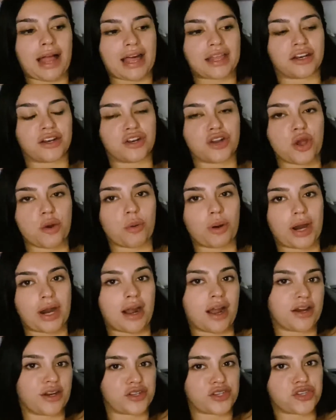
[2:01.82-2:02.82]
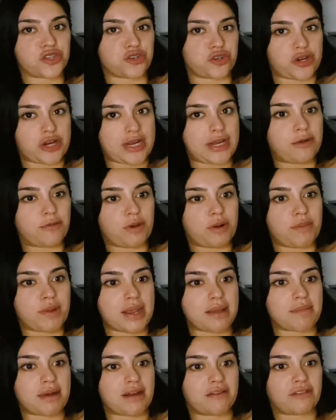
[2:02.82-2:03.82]
out of nowhere on a street when
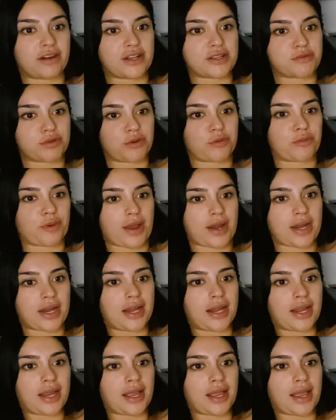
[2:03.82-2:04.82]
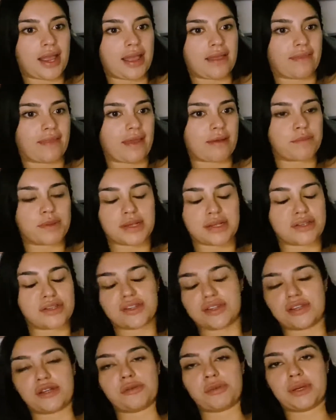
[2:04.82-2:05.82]
me and my friends were running and being
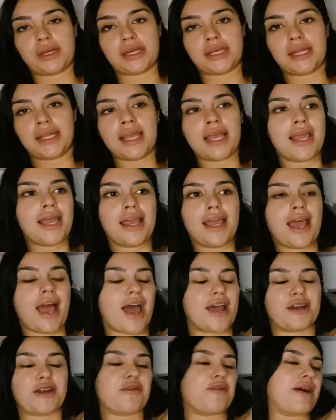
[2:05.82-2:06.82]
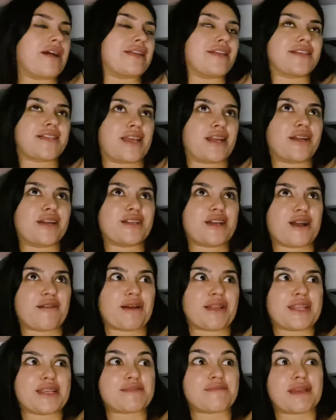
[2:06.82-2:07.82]
stupid. I don't know why I decided to talk
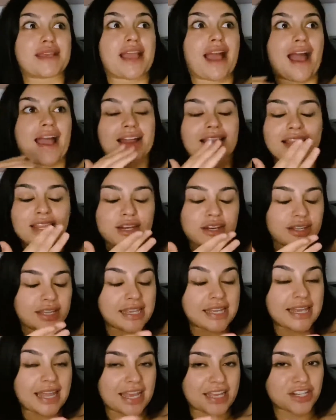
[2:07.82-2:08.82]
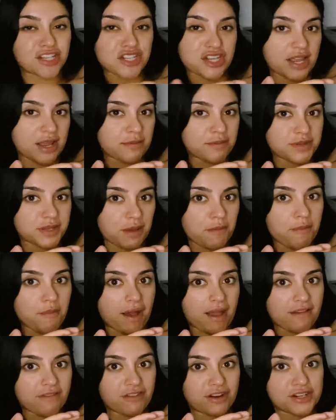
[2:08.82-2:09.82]
about this, but yeah, I literally chipped
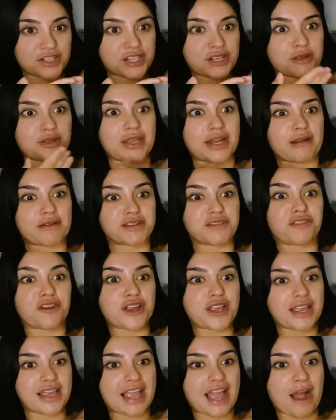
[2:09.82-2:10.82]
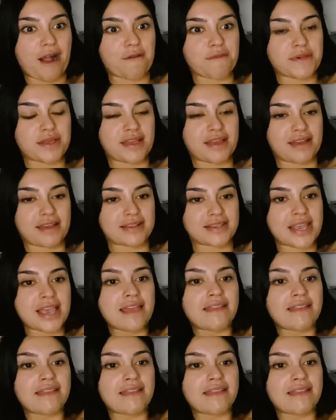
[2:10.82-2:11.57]
my front tooth, and I was freaking out because